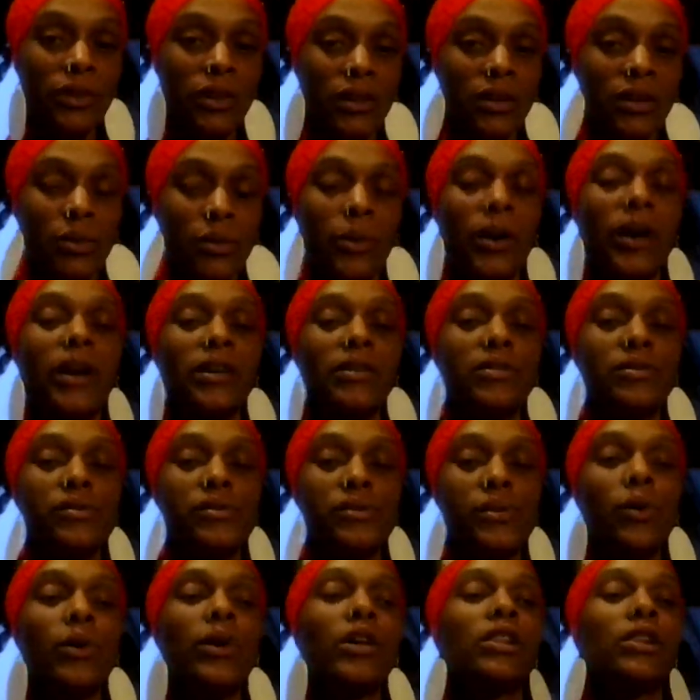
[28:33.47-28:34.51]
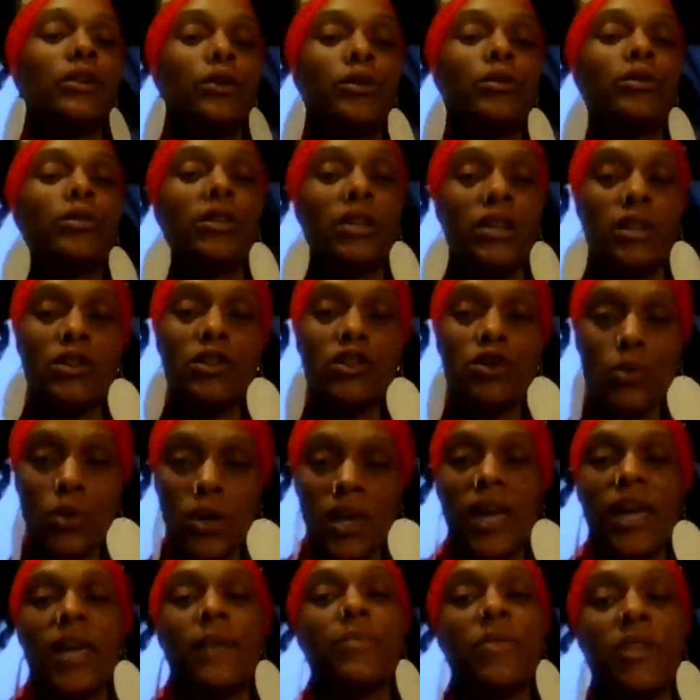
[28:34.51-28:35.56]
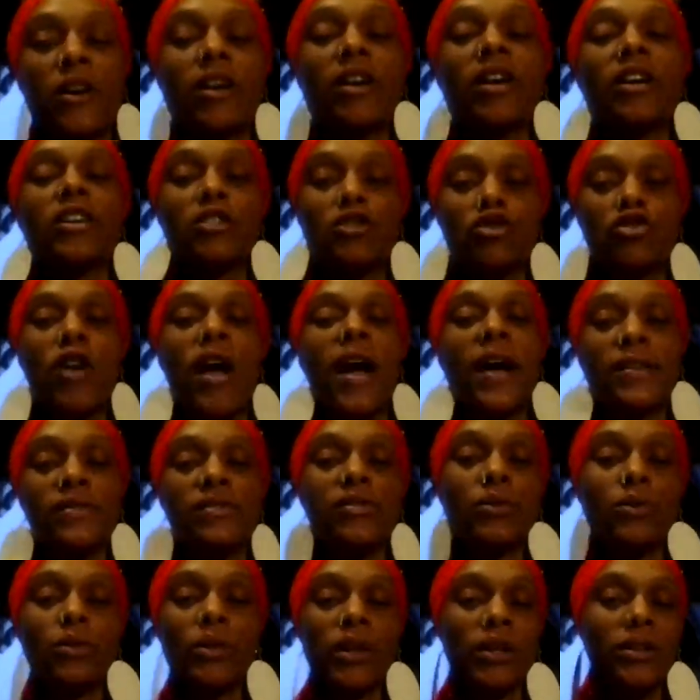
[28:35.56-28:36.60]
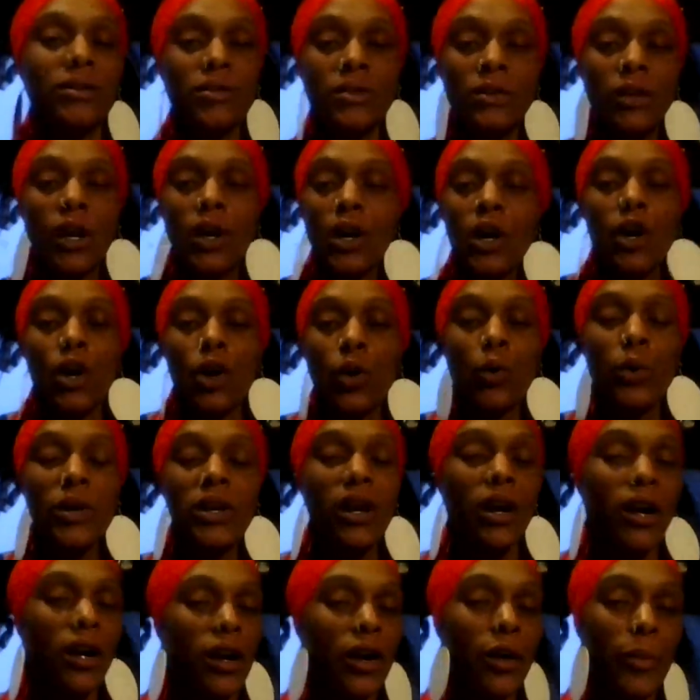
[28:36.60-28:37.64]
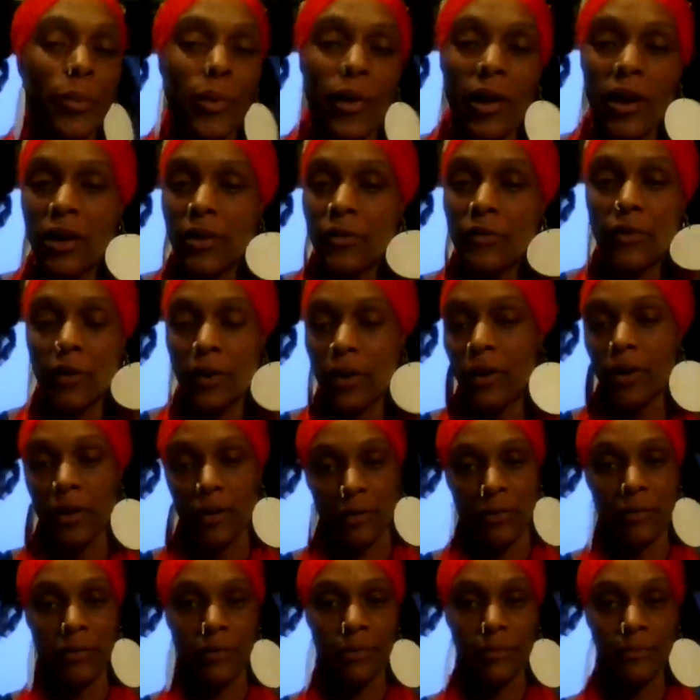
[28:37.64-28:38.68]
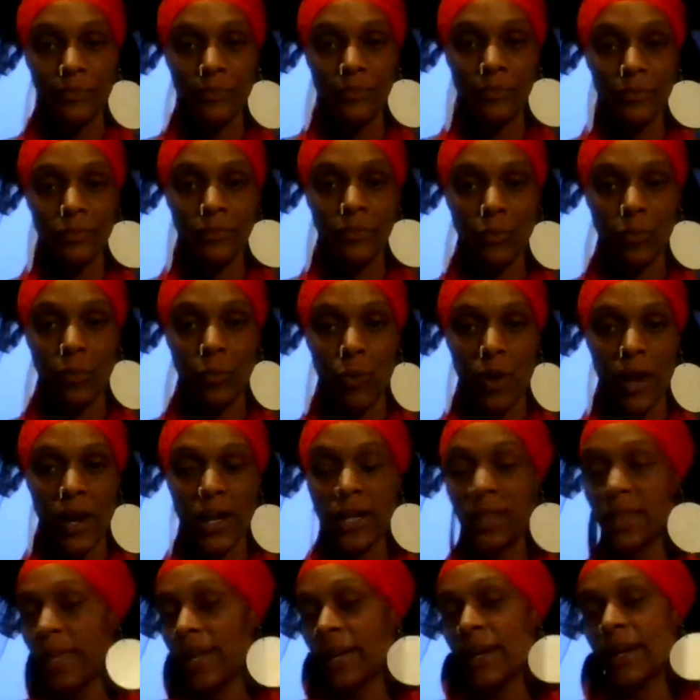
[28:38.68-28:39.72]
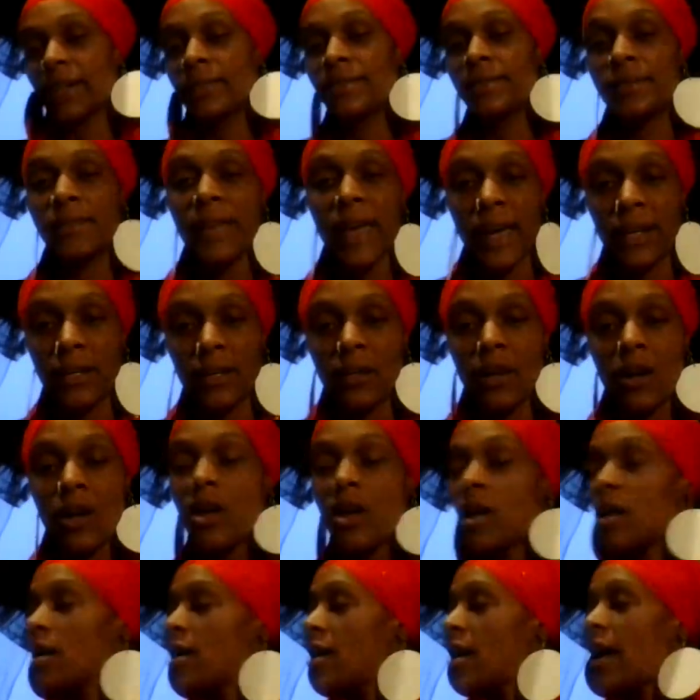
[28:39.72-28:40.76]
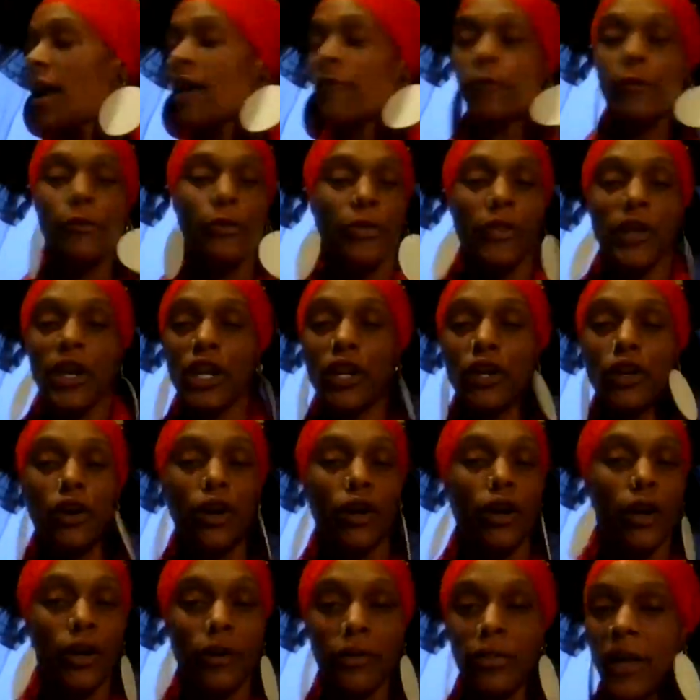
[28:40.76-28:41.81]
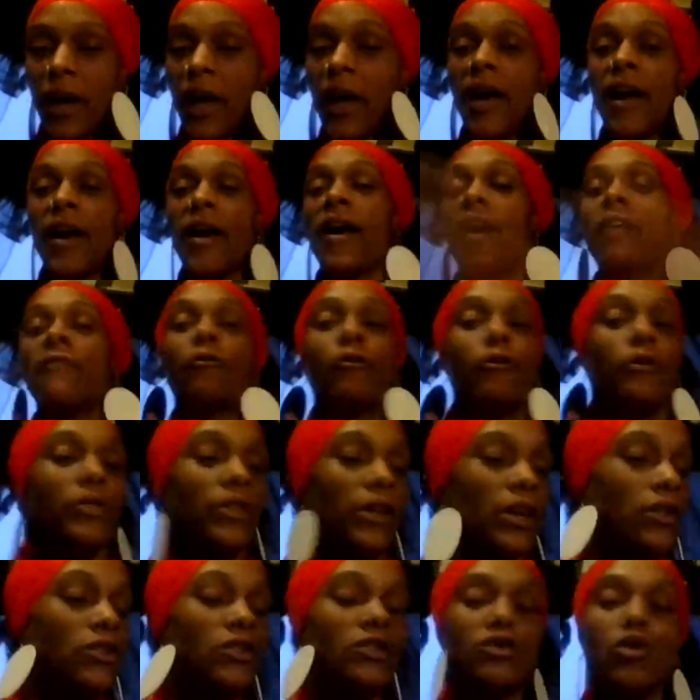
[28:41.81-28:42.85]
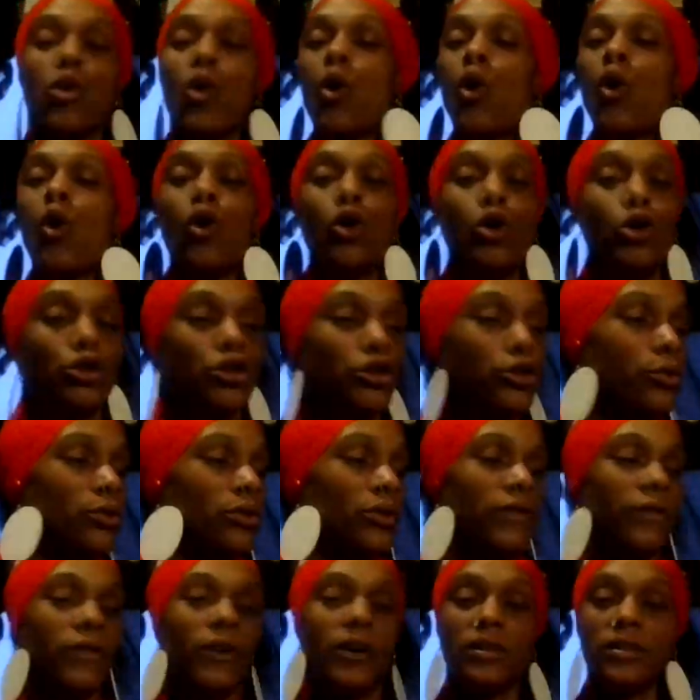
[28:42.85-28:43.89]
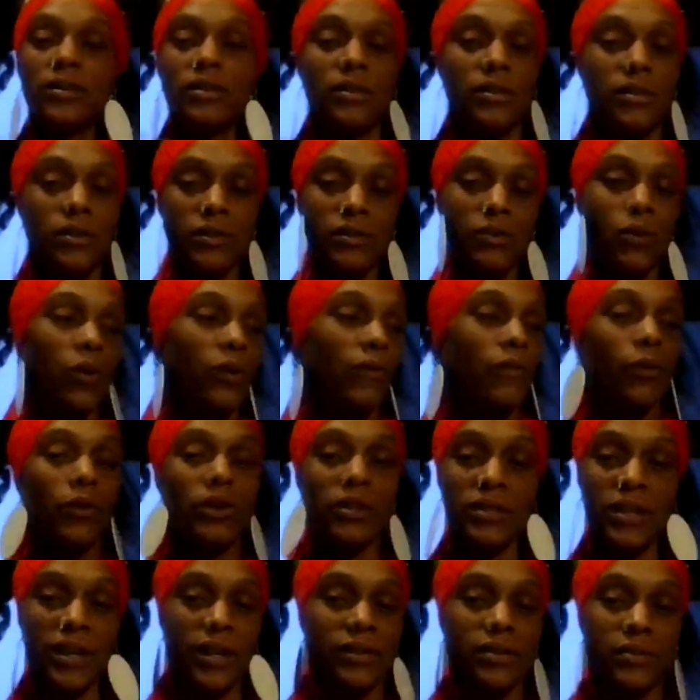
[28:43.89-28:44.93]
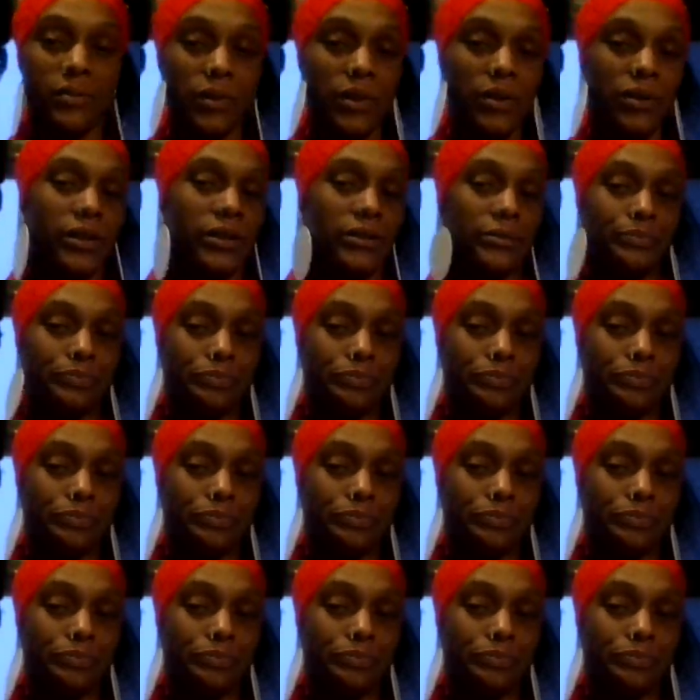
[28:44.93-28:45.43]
right? So it literally, you came there, it attracts you. Like we are a part of Earth, right? And like I said, everything in Earth, everything in this whole universe, in this whole vortex I'm hearing,